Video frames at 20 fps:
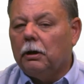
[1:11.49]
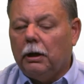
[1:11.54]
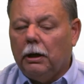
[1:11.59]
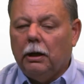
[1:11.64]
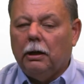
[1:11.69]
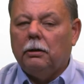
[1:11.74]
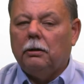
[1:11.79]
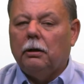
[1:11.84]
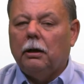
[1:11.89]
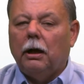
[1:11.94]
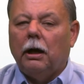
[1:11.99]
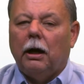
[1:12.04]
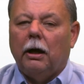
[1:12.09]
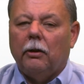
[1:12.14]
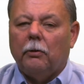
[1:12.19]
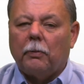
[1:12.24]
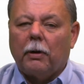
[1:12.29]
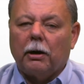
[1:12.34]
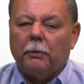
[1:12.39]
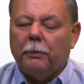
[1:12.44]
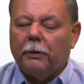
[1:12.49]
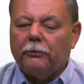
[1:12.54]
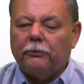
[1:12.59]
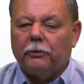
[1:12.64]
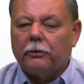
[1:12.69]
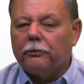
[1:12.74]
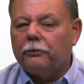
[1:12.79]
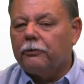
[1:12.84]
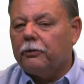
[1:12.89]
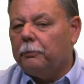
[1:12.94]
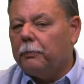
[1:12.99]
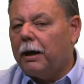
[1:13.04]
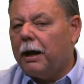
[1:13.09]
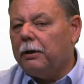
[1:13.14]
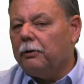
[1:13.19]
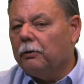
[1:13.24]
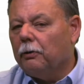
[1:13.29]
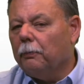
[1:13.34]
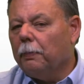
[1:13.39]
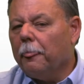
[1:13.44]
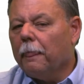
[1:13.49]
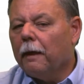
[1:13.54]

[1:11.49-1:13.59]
in the Marketplace Literacy Manual